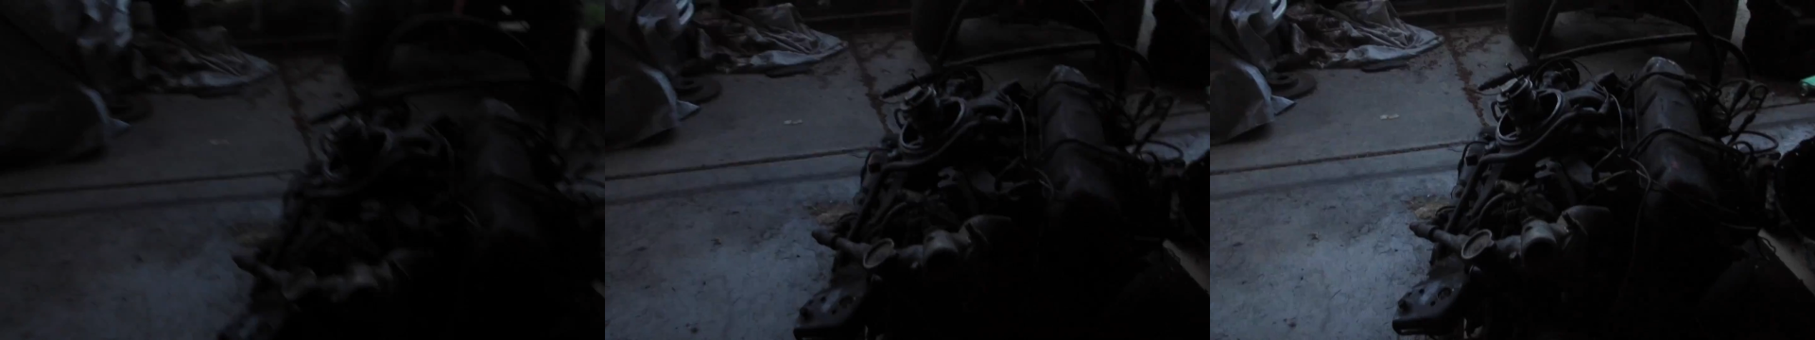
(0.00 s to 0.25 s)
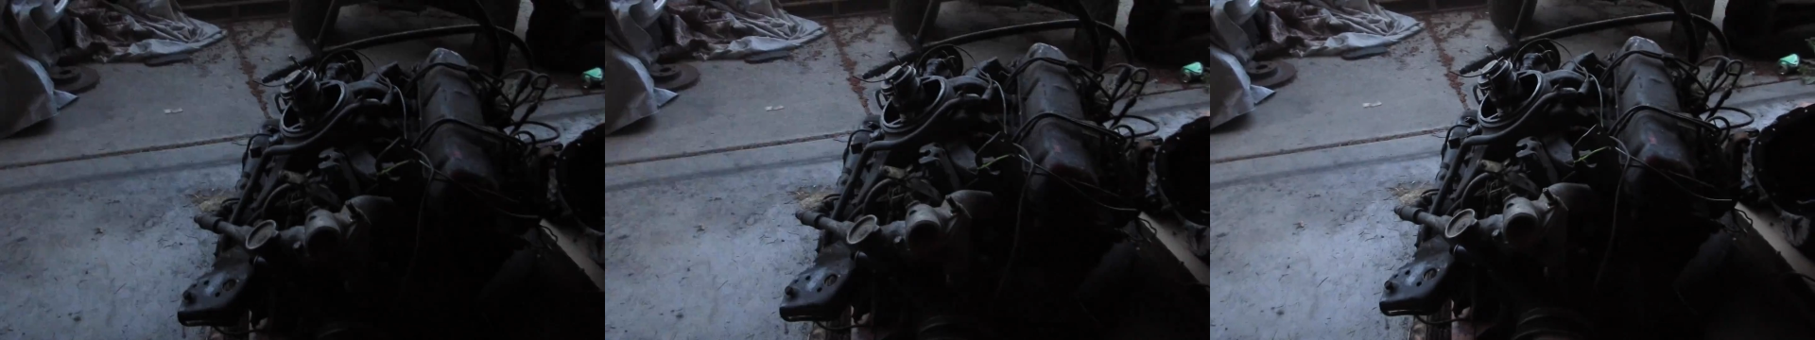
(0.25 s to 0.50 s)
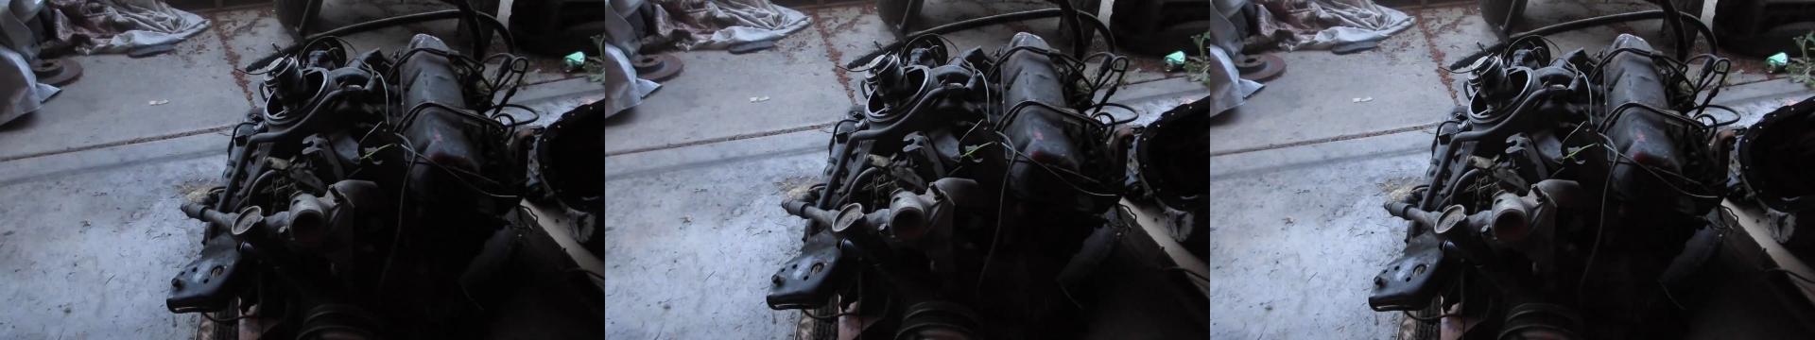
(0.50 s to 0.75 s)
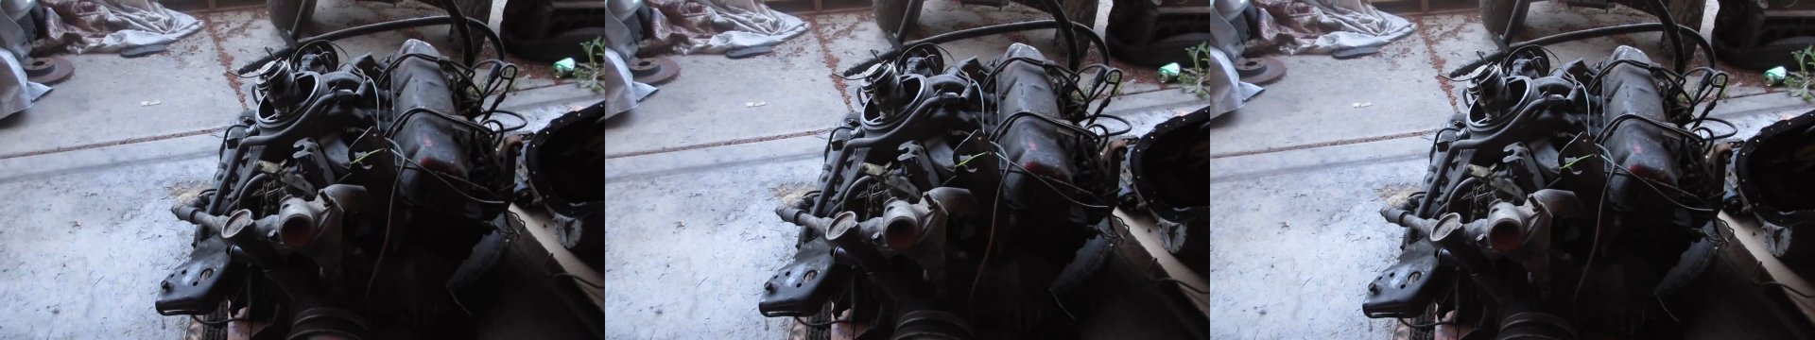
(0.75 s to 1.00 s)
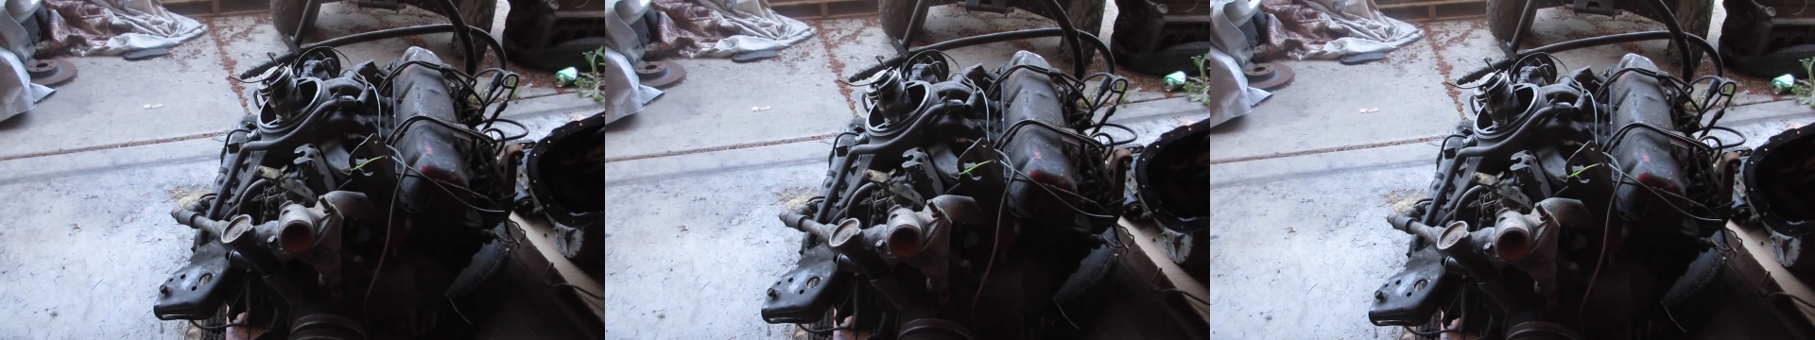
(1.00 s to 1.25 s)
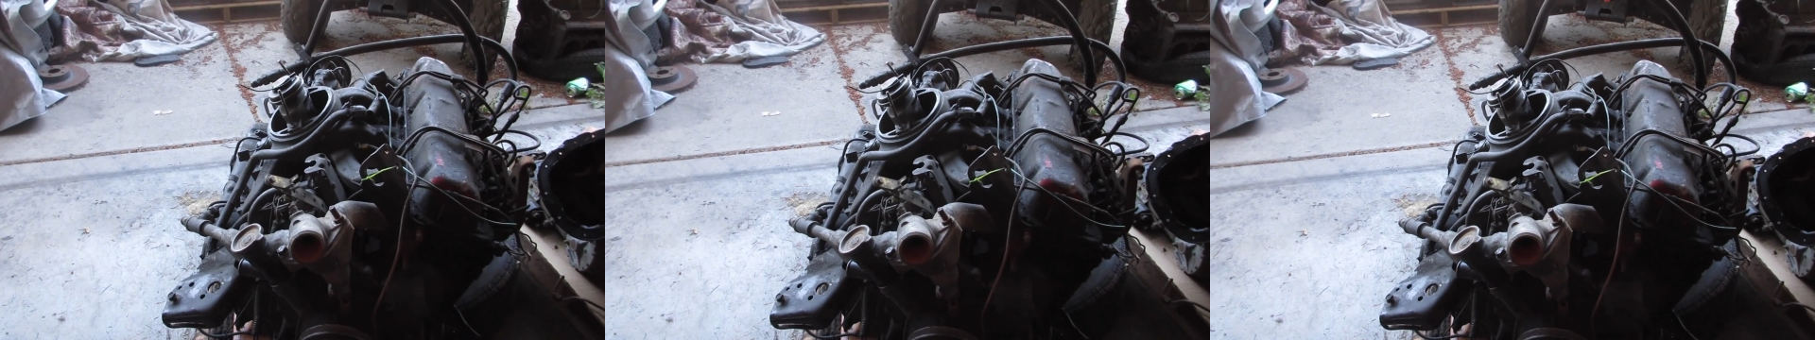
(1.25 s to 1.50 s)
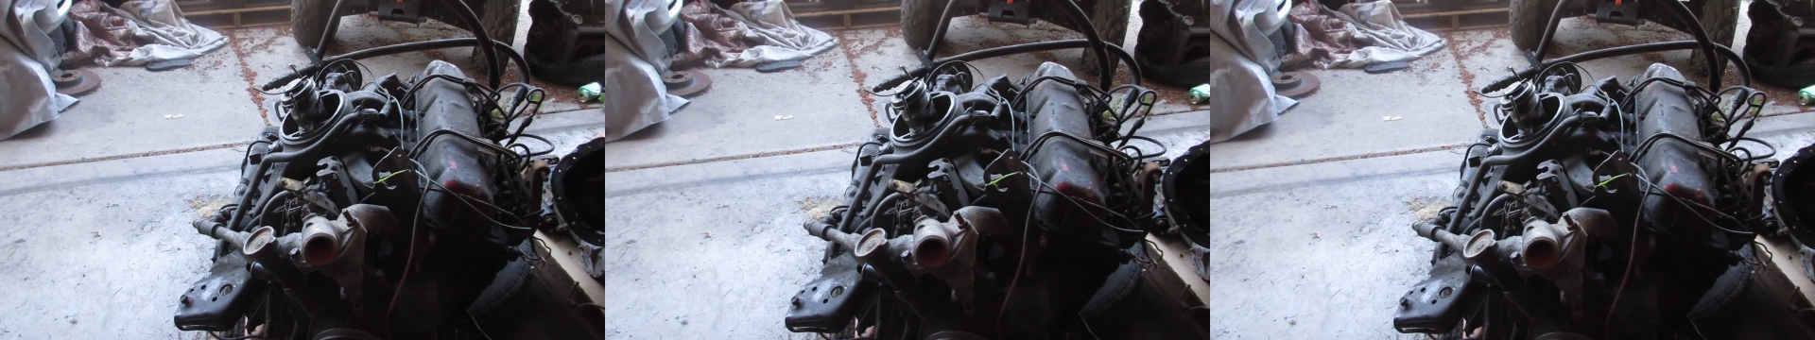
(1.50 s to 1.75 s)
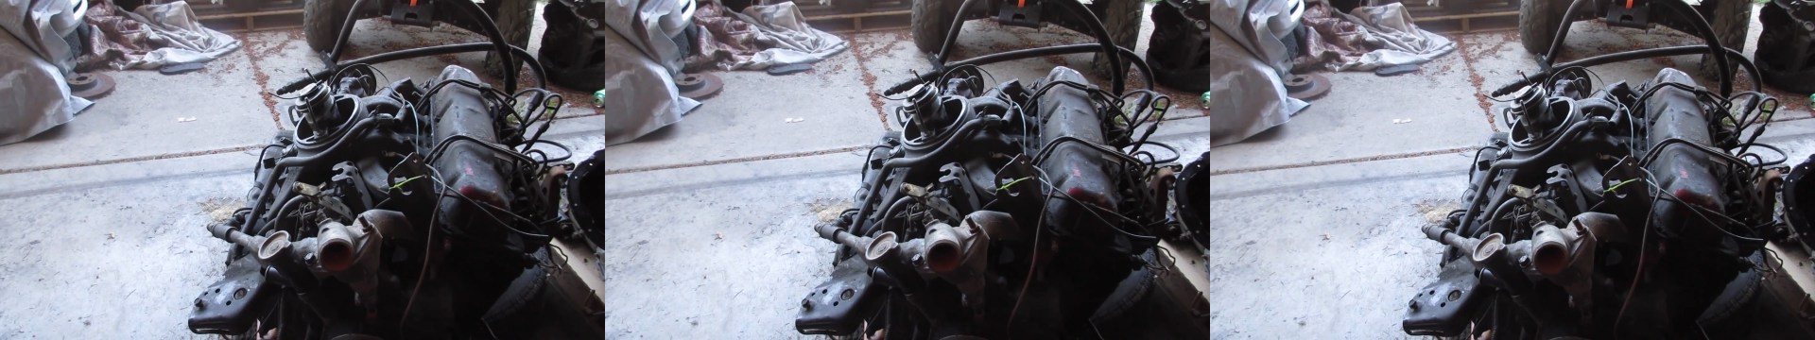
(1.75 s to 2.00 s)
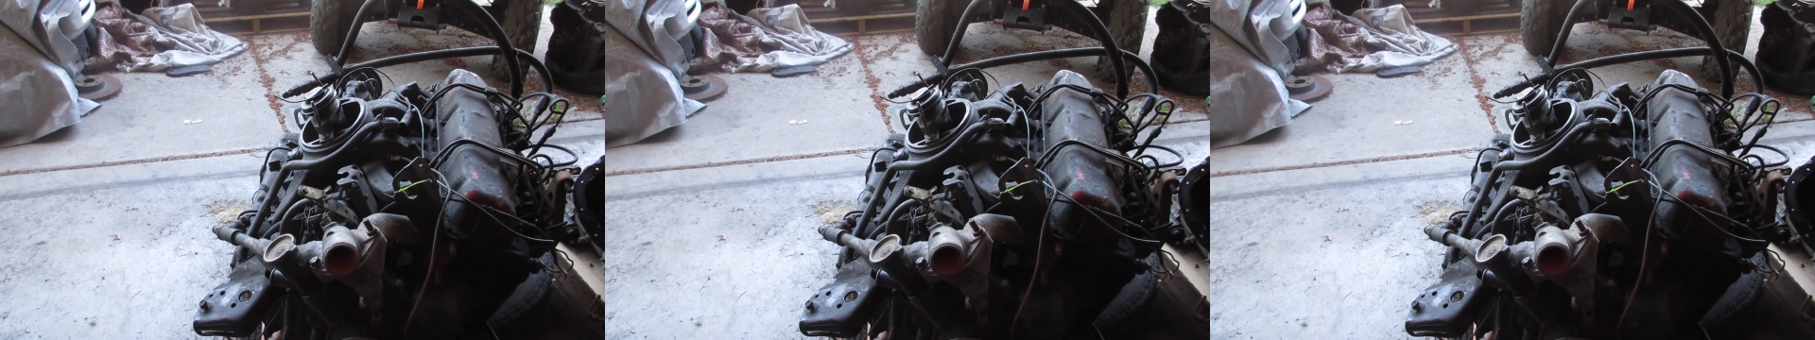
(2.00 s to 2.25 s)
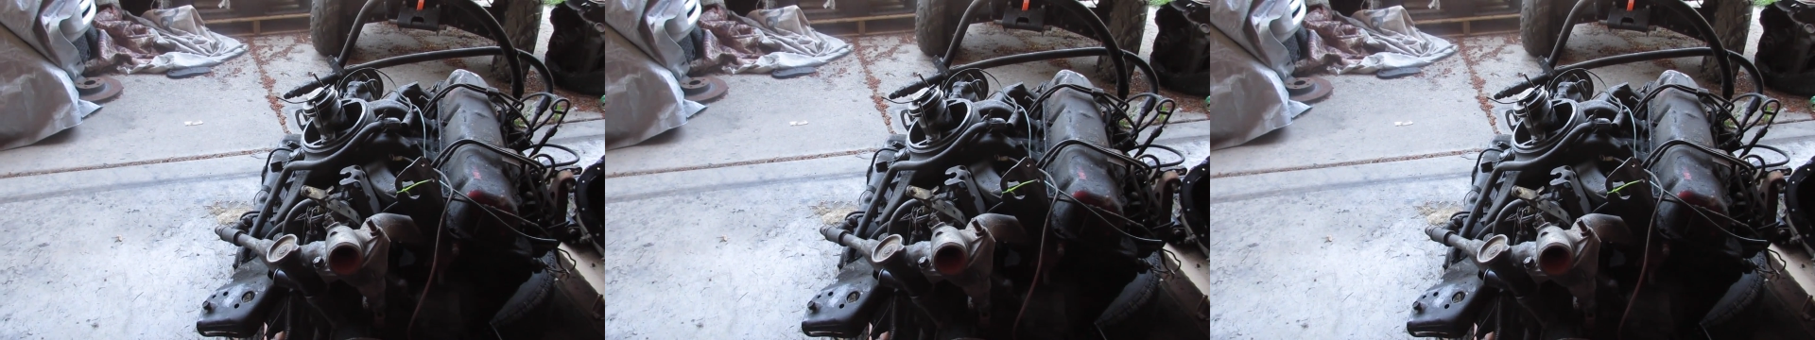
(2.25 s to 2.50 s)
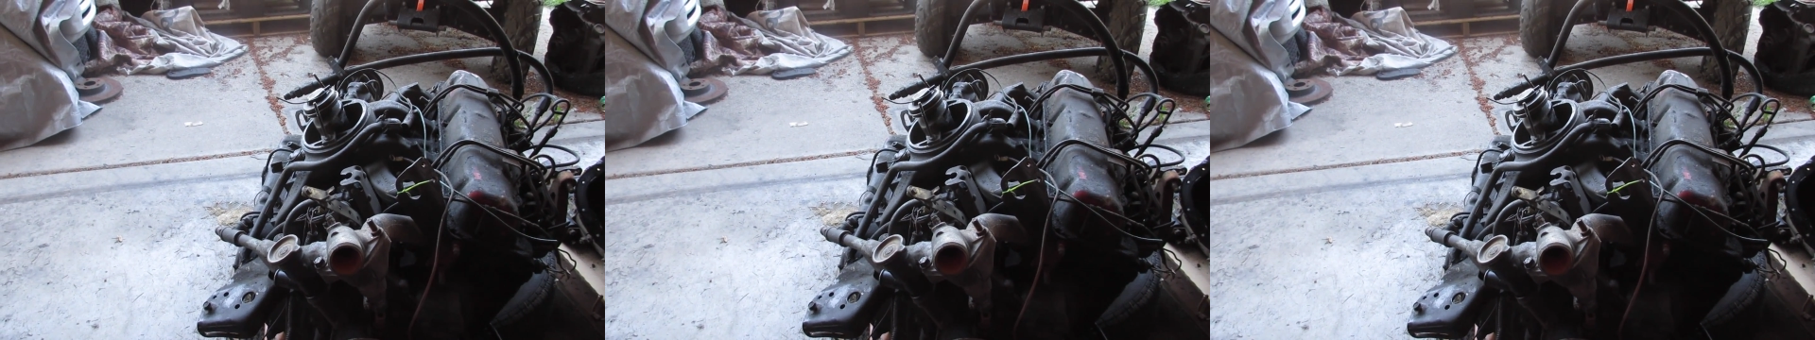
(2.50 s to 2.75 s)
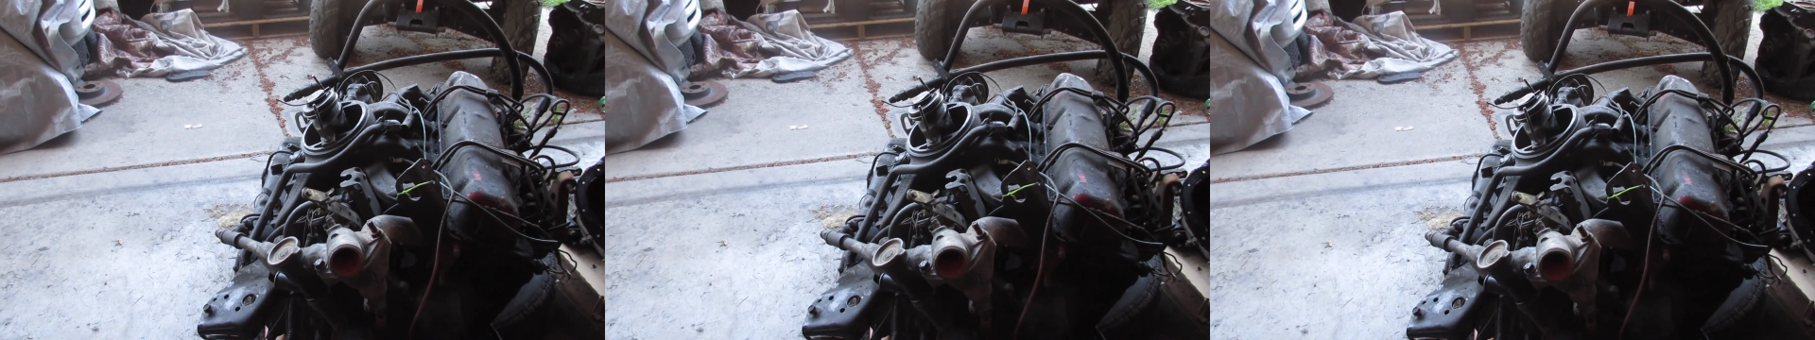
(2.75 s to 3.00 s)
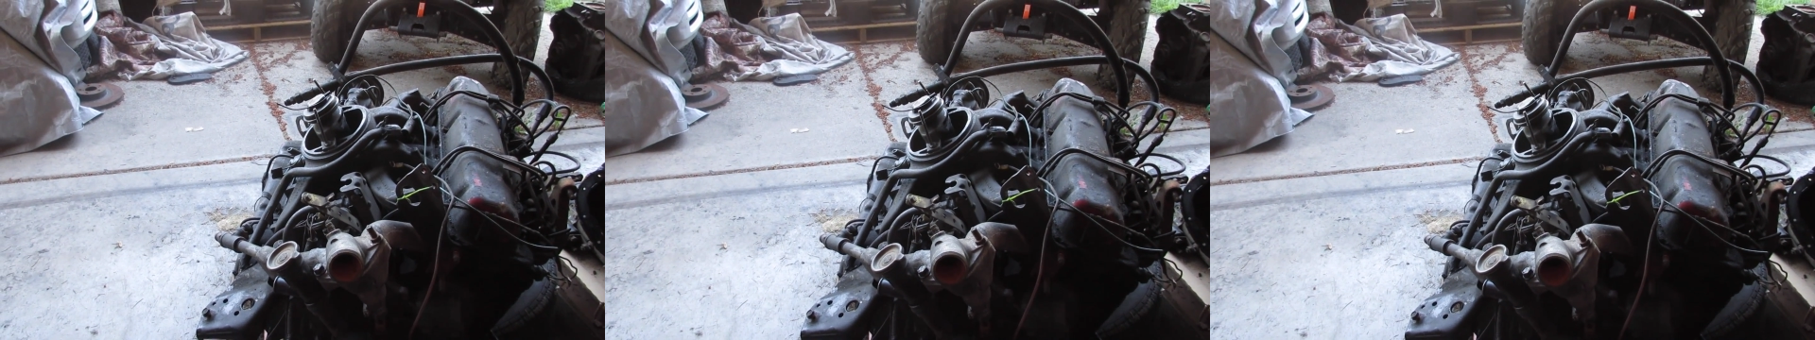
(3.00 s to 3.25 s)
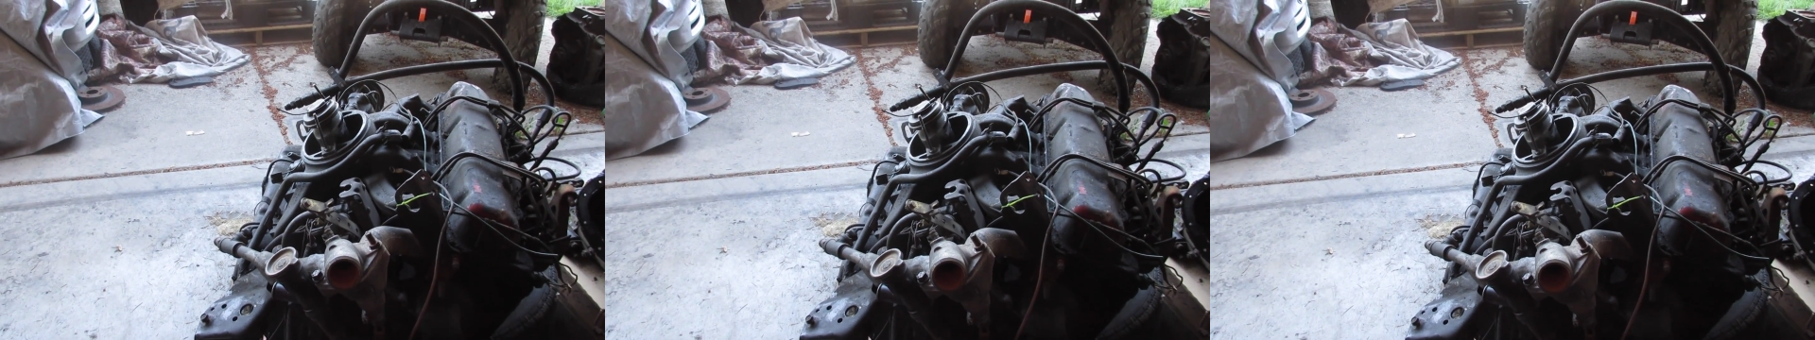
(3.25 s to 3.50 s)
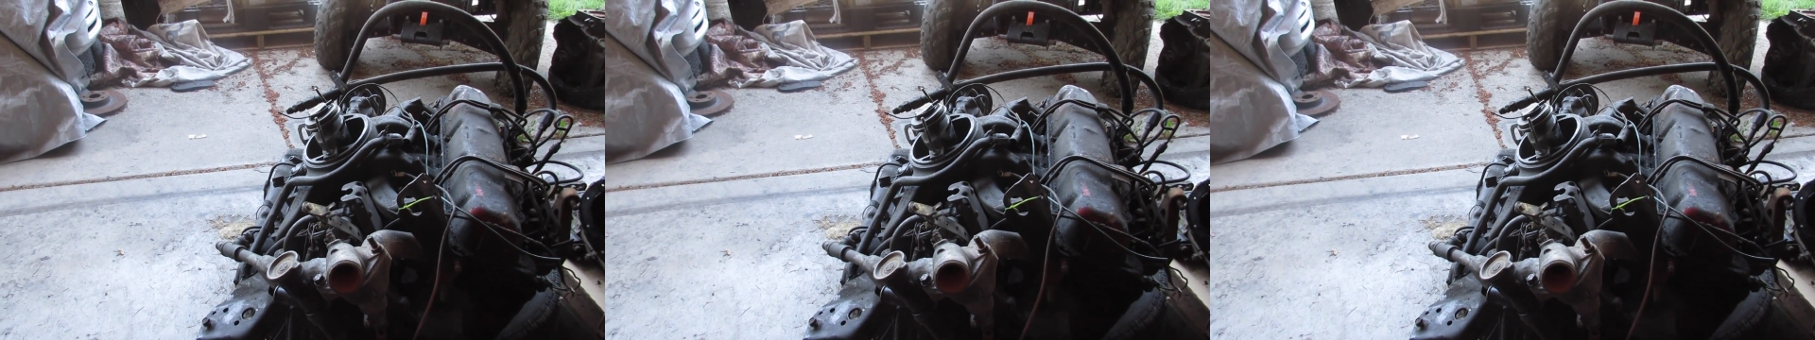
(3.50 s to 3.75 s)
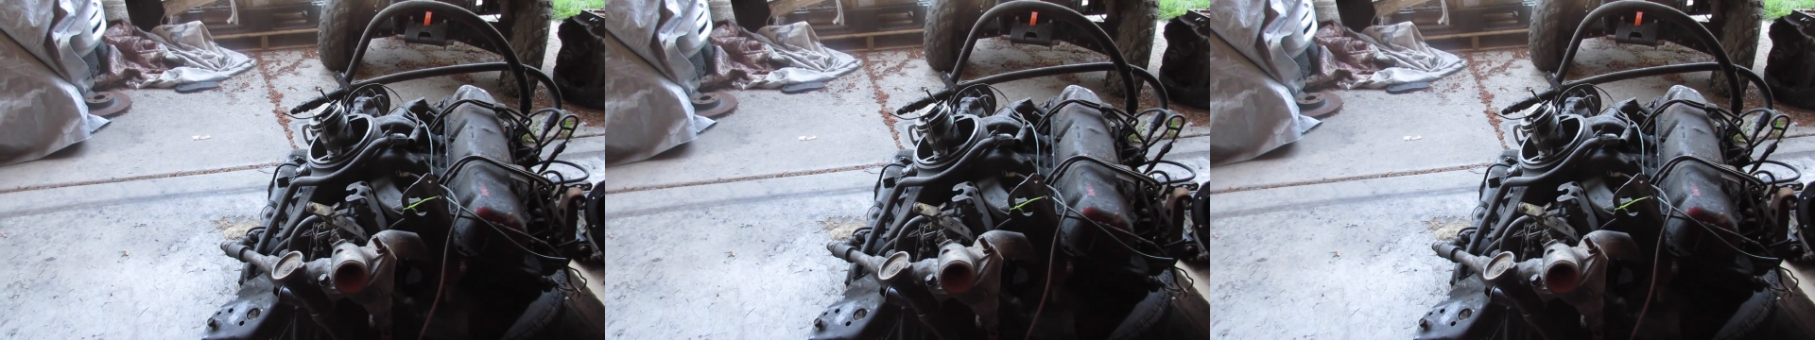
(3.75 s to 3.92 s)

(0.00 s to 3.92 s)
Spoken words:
[unreadable: no face in view]